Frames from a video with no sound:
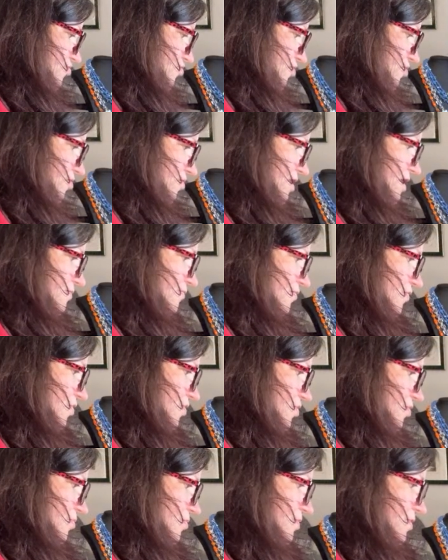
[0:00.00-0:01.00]
your
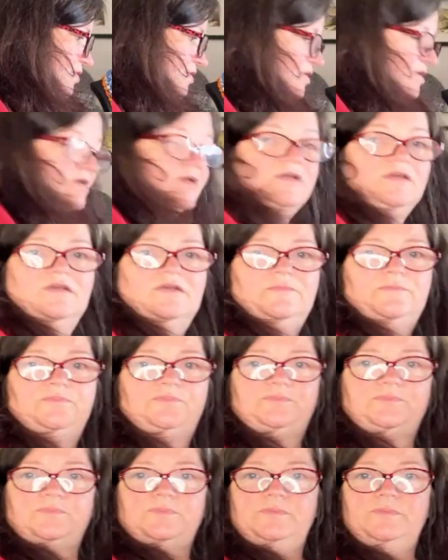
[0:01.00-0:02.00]
envelope.
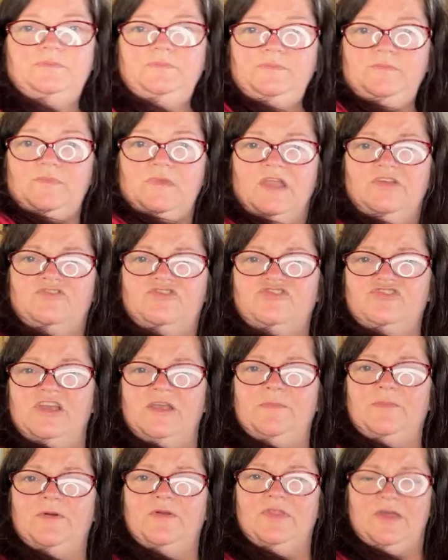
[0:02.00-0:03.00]
It's
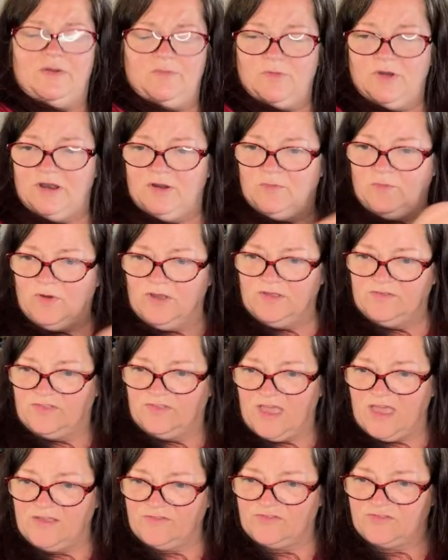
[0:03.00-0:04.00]
cheaper than what it was
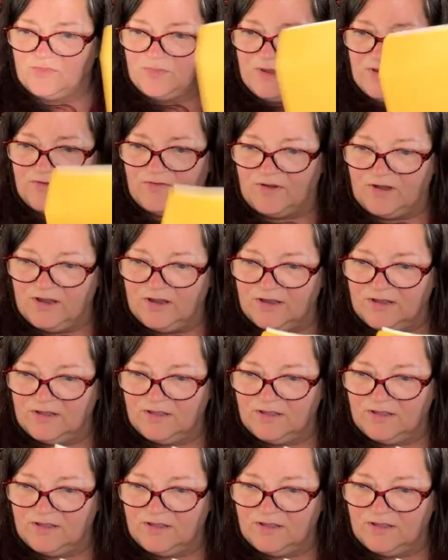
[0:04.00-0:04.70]
last week, right?